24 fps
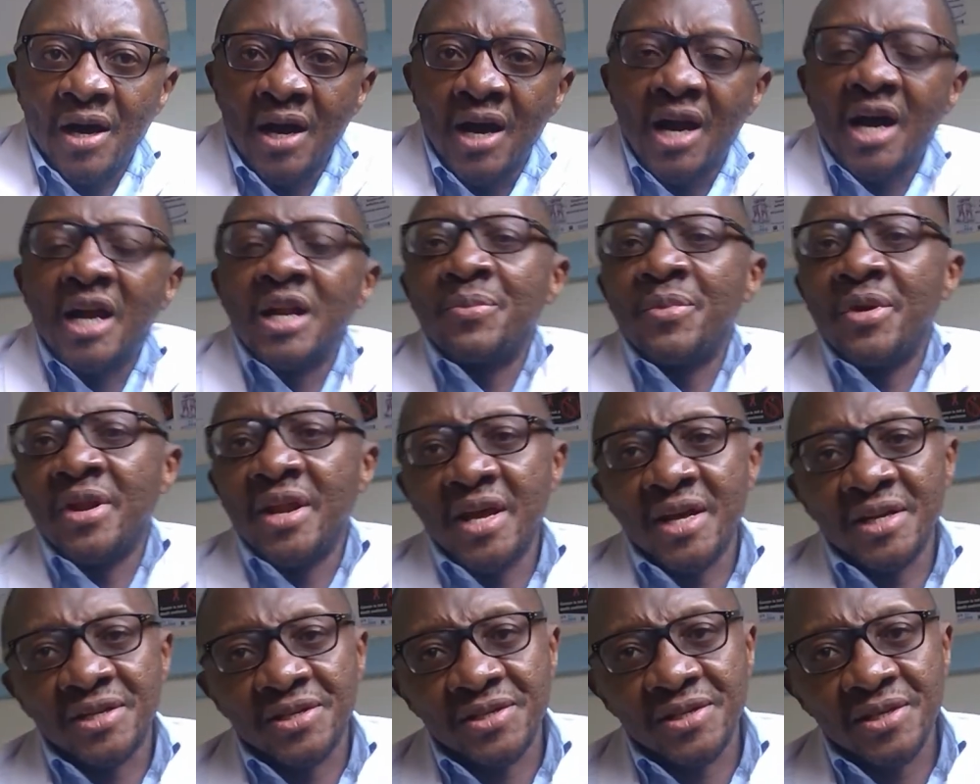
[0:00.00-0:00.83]

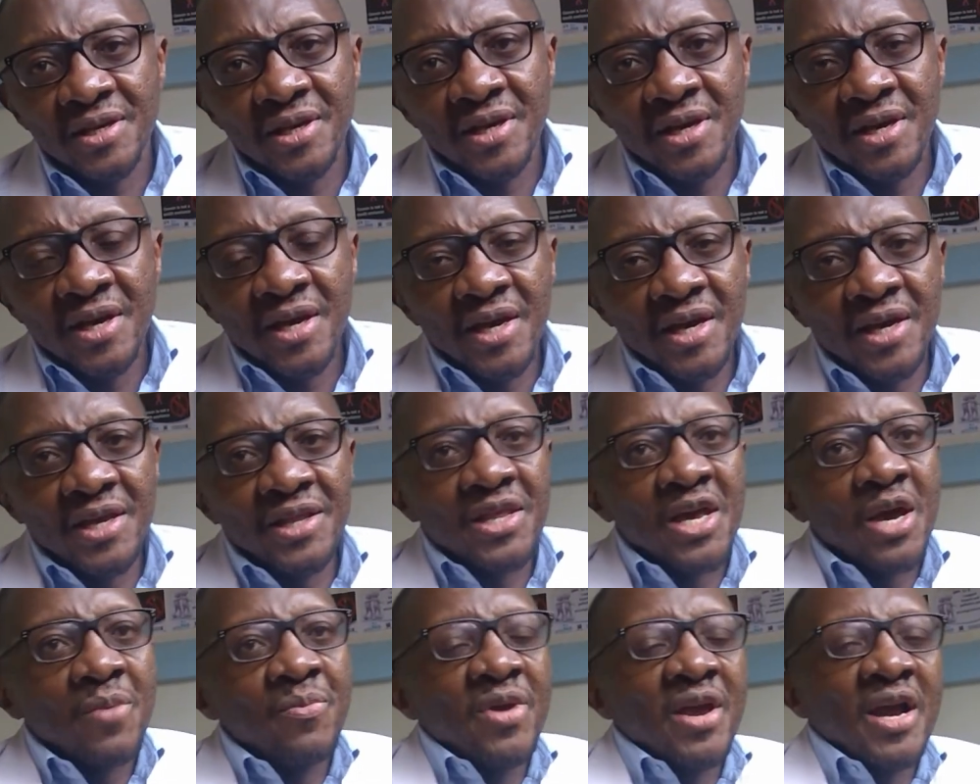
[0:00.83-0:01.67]
culminates in
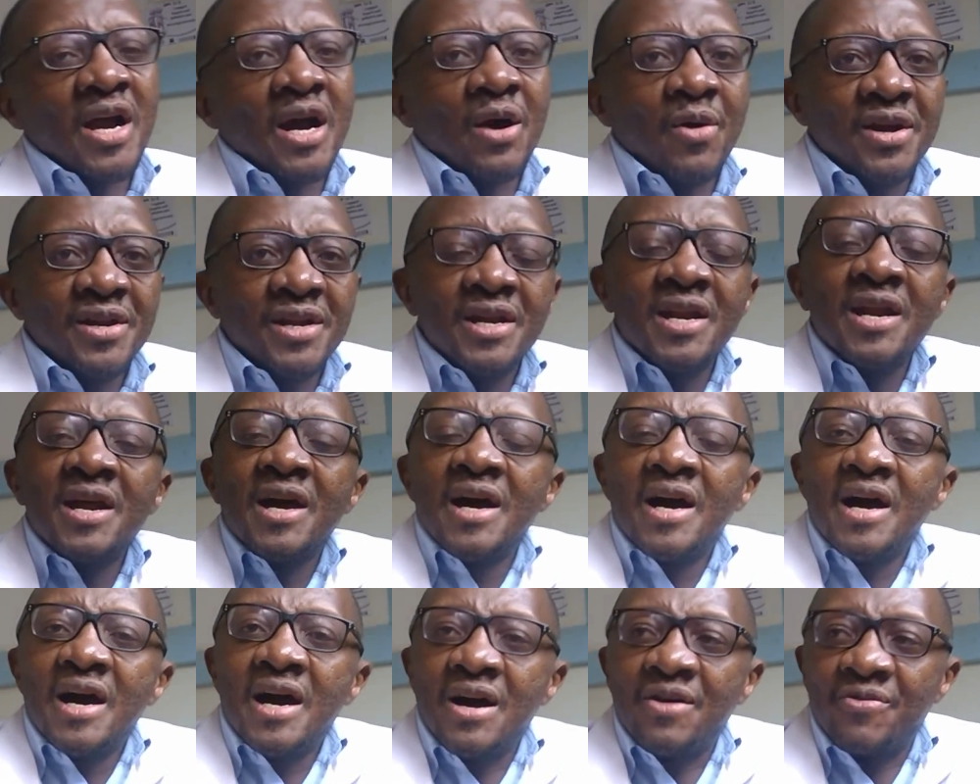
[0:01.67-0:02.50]
their being awarded
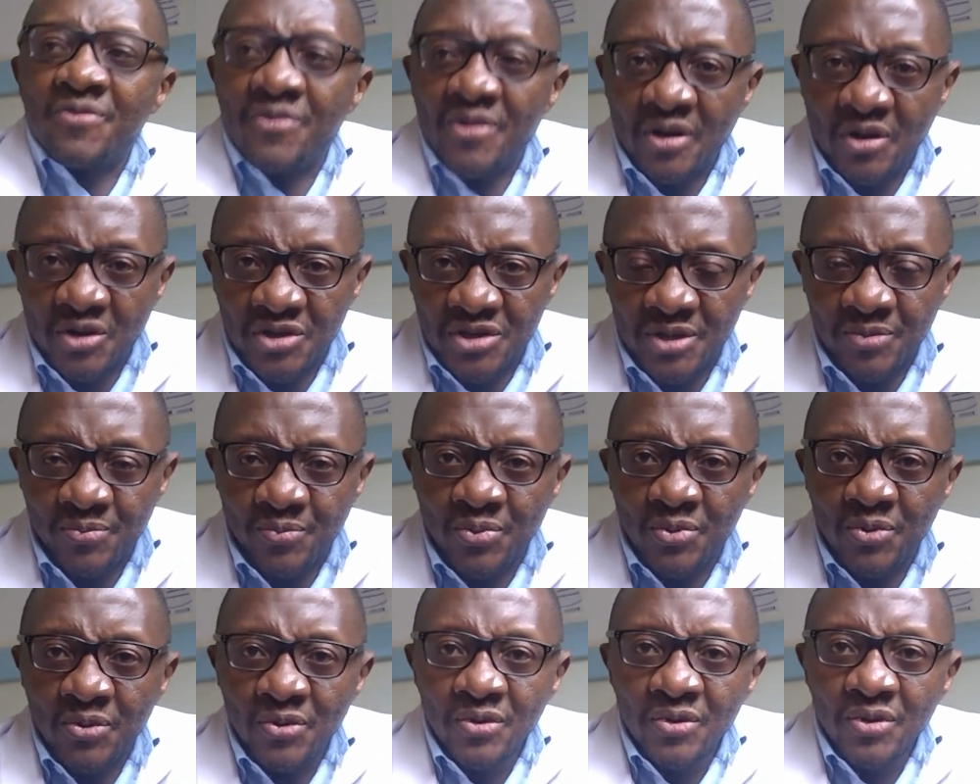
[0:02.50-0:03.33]
a fellowship
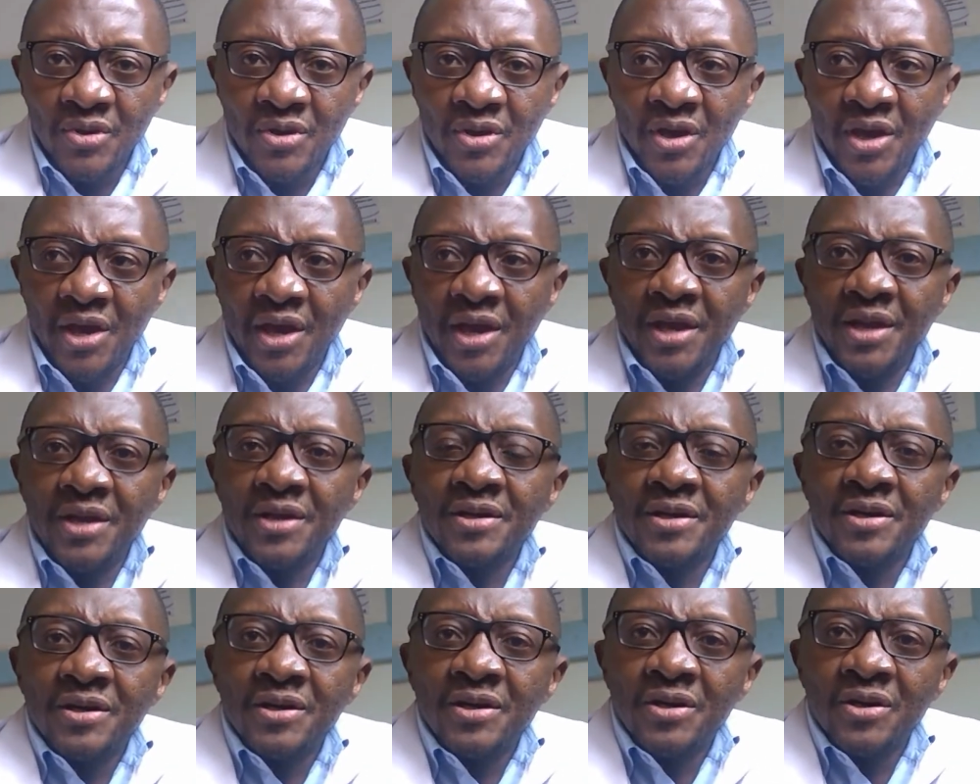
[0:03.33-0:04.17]

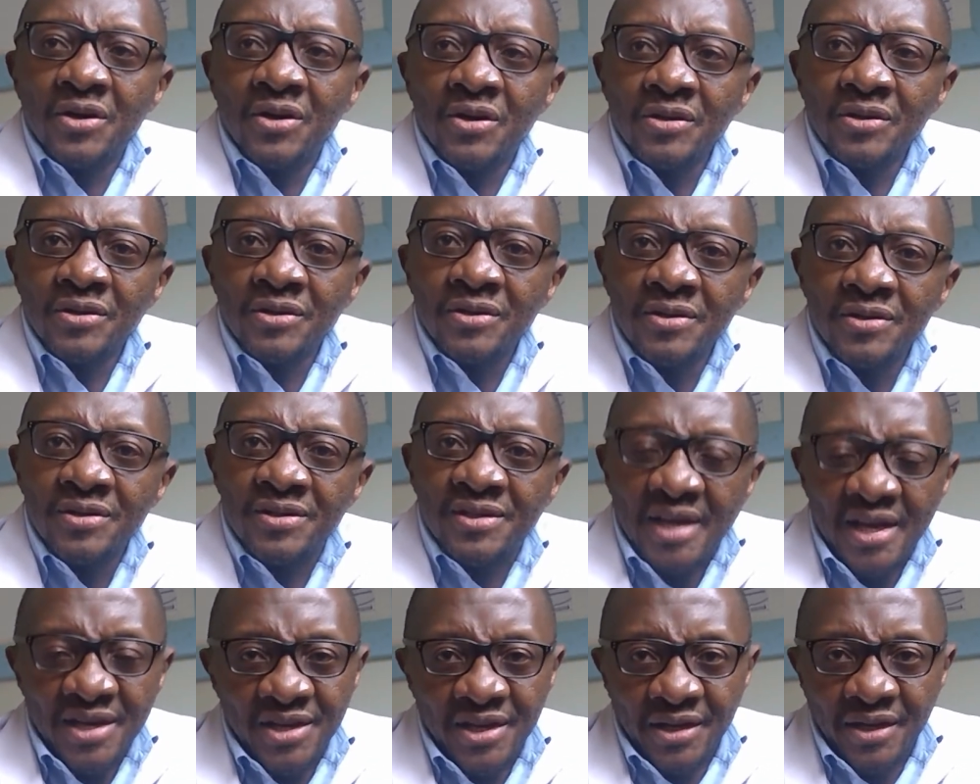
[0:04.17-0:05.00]
in
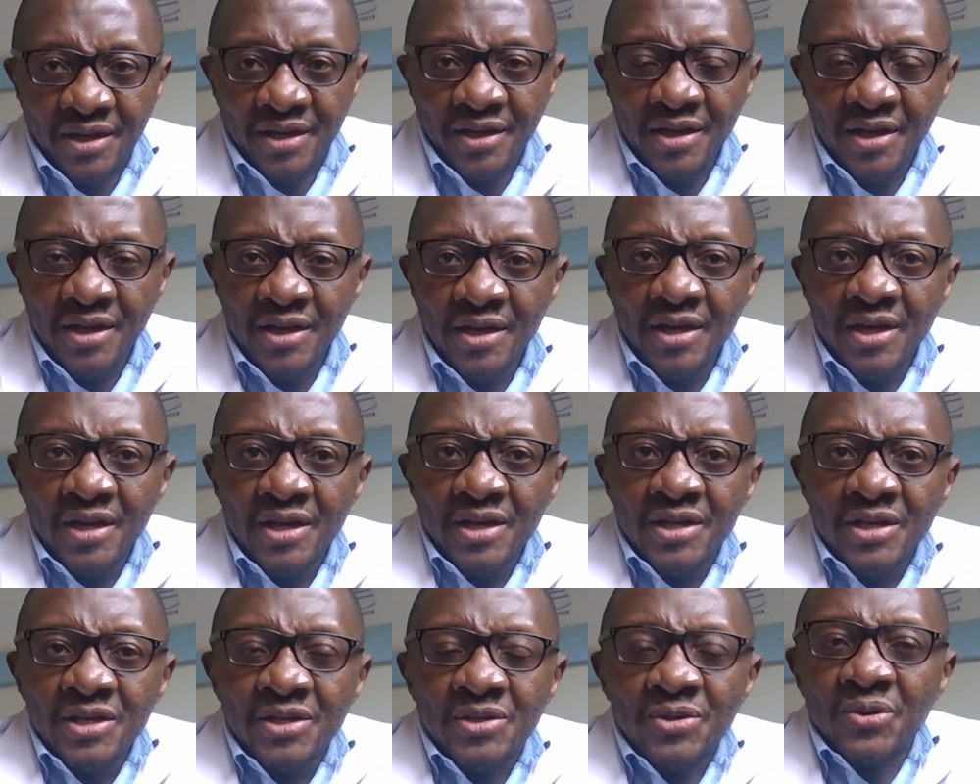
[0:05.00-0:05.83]
surgery.
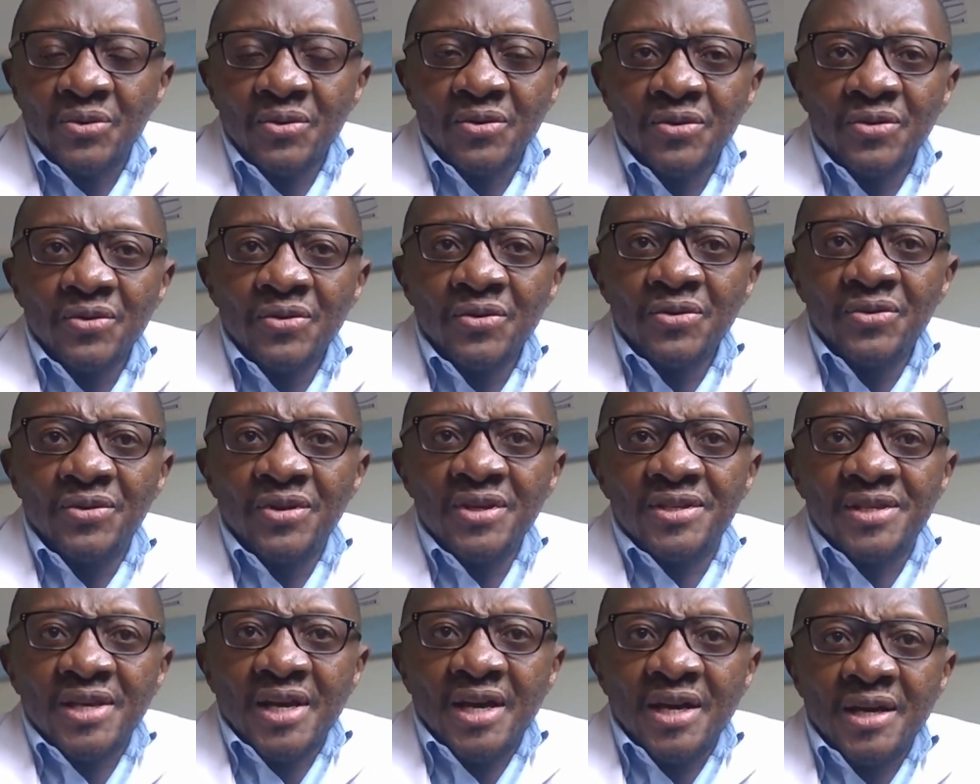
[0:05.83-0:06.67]
So
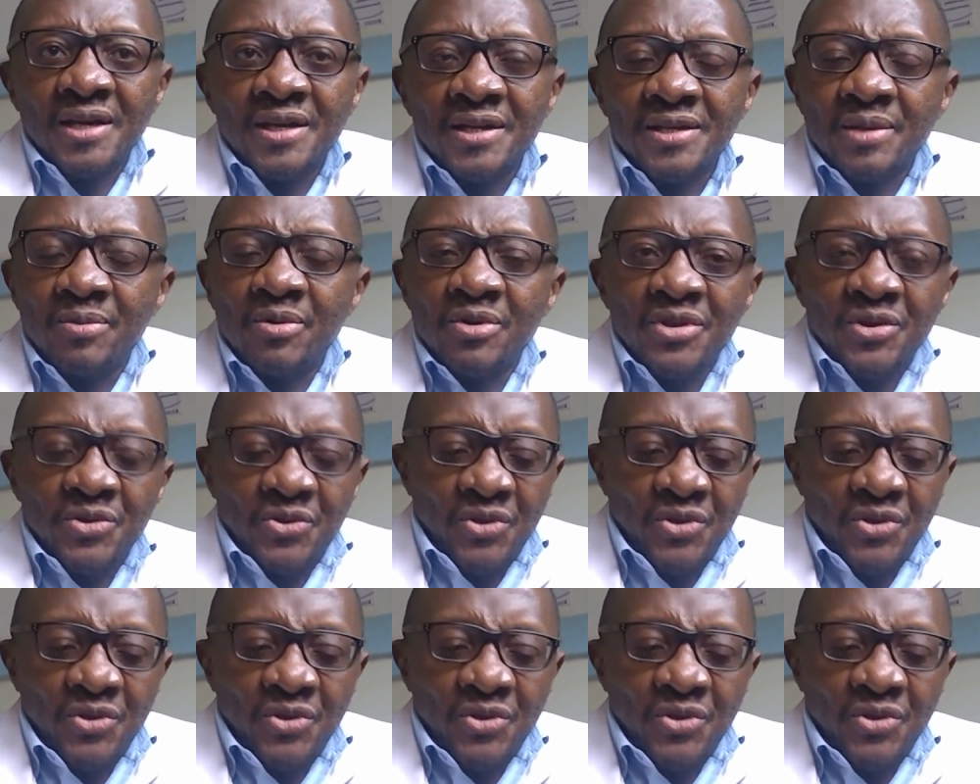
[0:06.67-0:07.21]
these are some of the